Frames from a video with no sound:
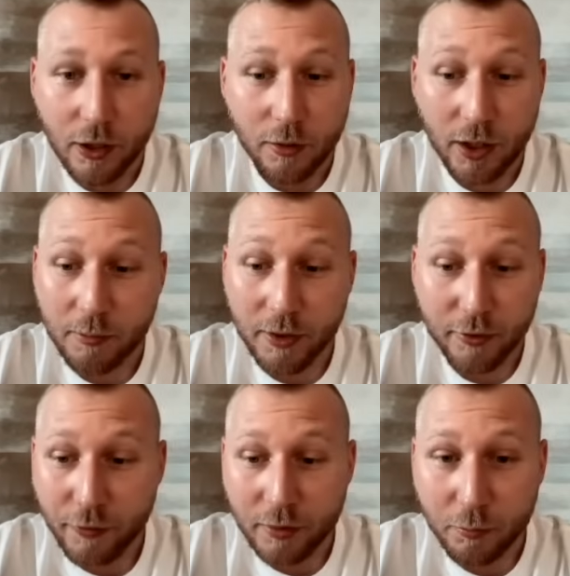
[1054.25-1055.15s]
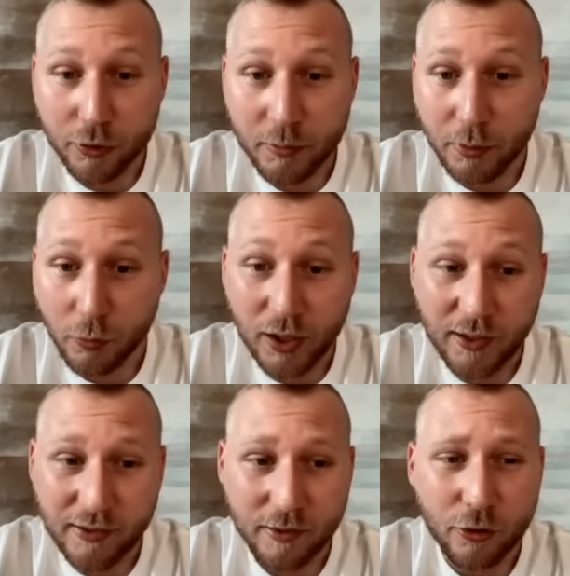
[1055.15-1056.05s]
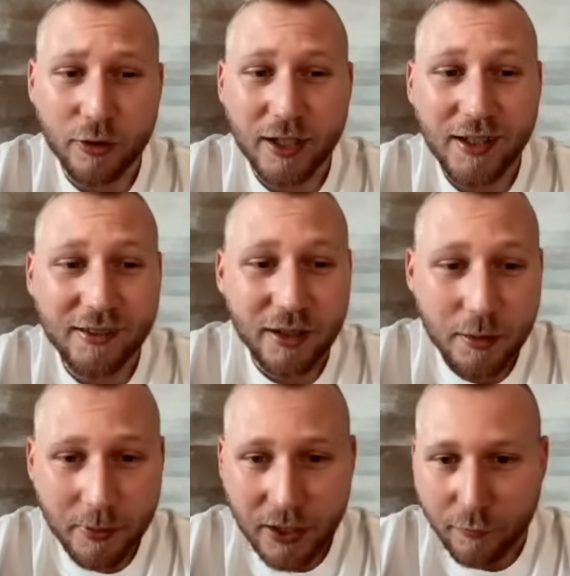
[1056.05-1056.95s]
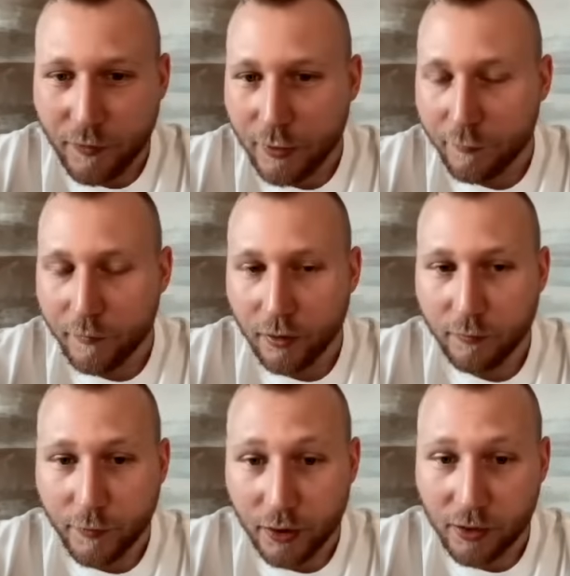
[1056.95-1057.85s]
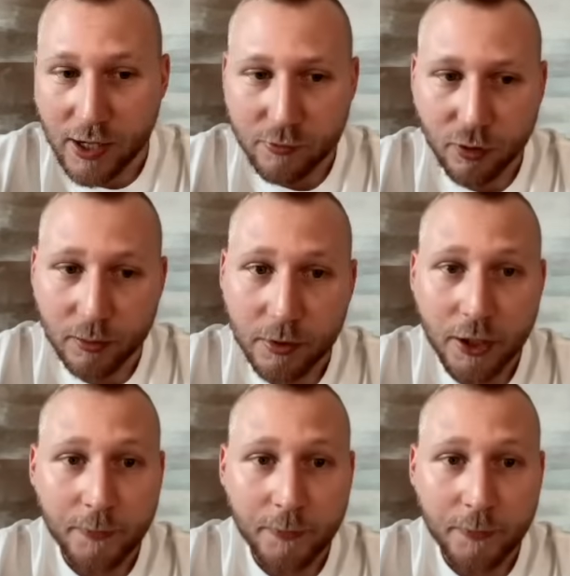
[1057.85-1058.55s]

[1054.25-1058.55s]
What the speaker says: And if you had multiple wallets, this could easily be a 5-figure airdrop.